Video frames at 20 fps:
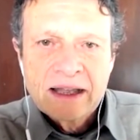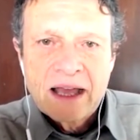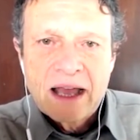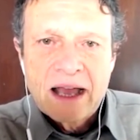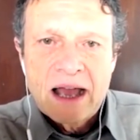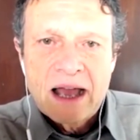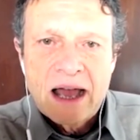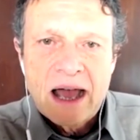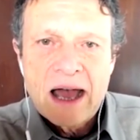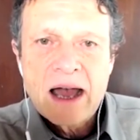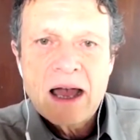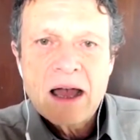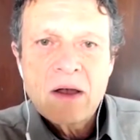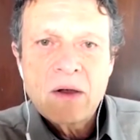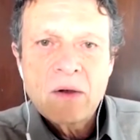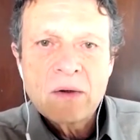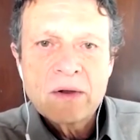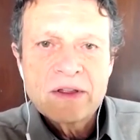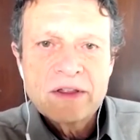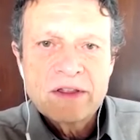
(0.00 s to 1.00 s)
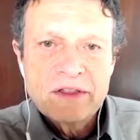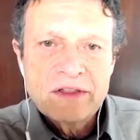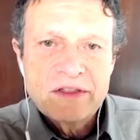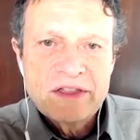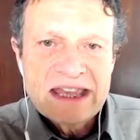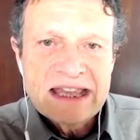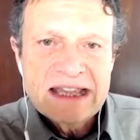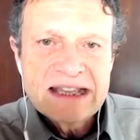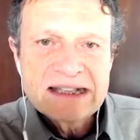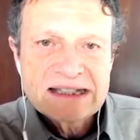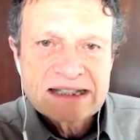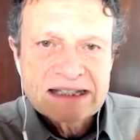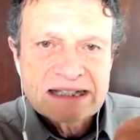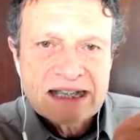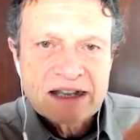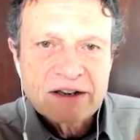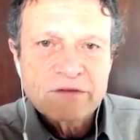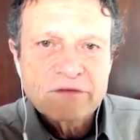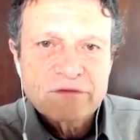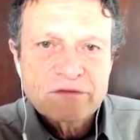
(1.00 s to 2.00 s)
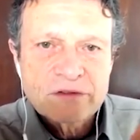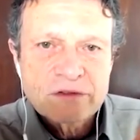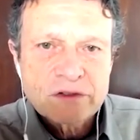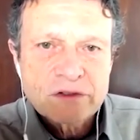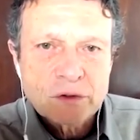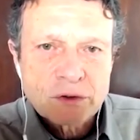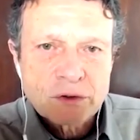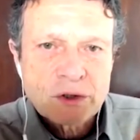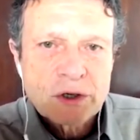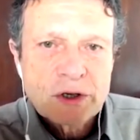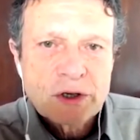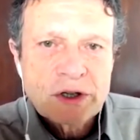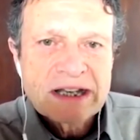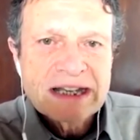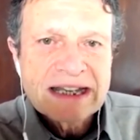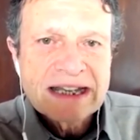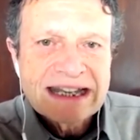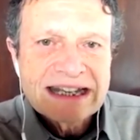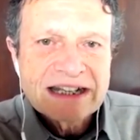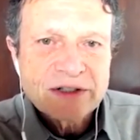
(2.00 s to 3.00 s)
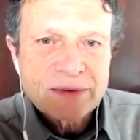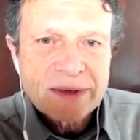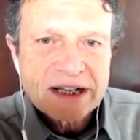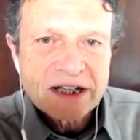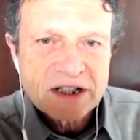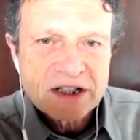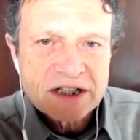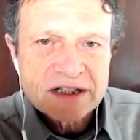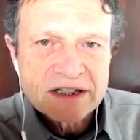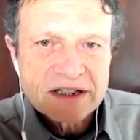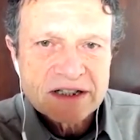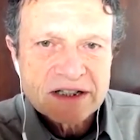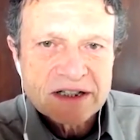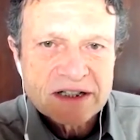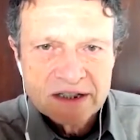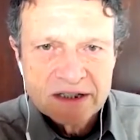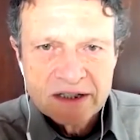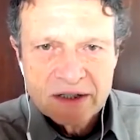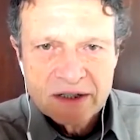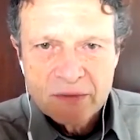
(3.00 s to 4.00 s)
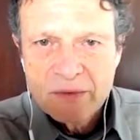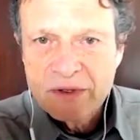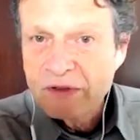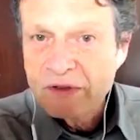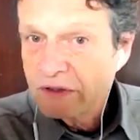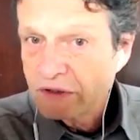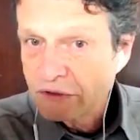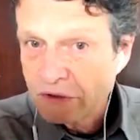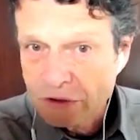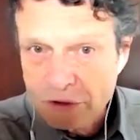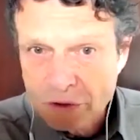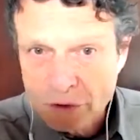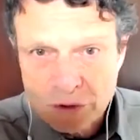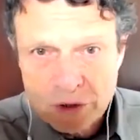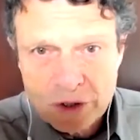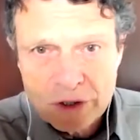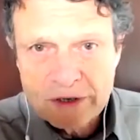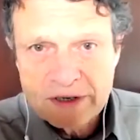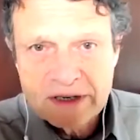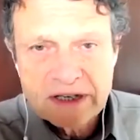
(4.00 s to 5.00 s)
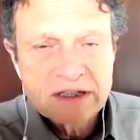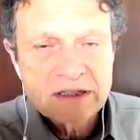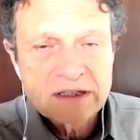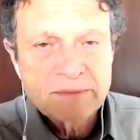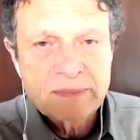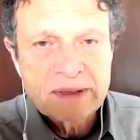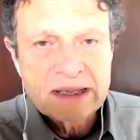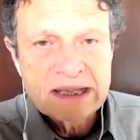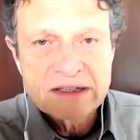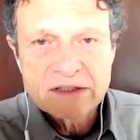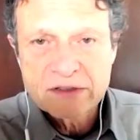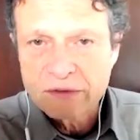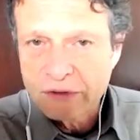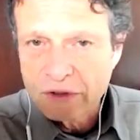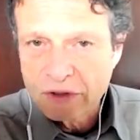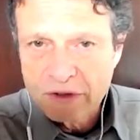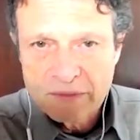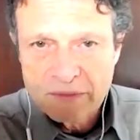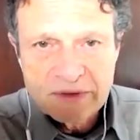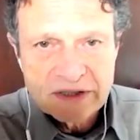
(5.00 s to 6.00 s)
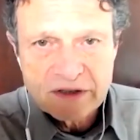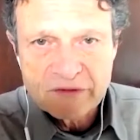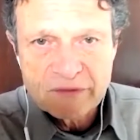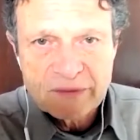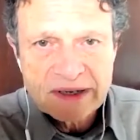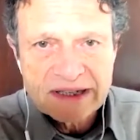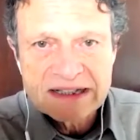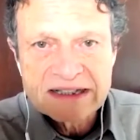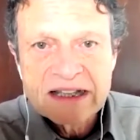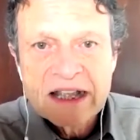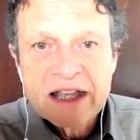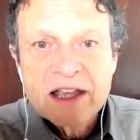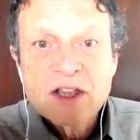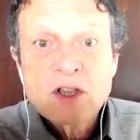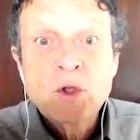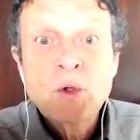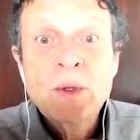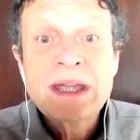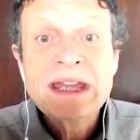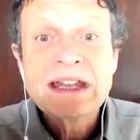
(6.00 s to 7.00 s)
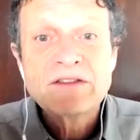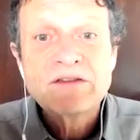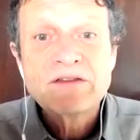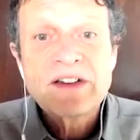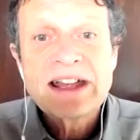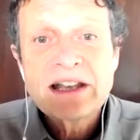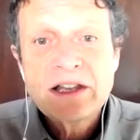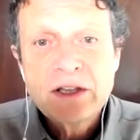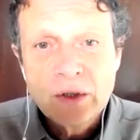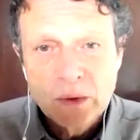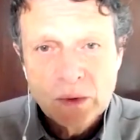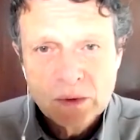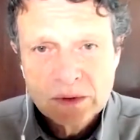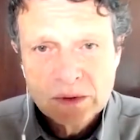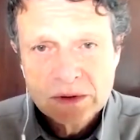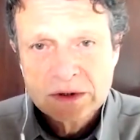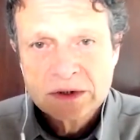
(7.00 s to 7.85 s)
how these kind of social learning interactions, whether it's a social learning space or a community of practice, create value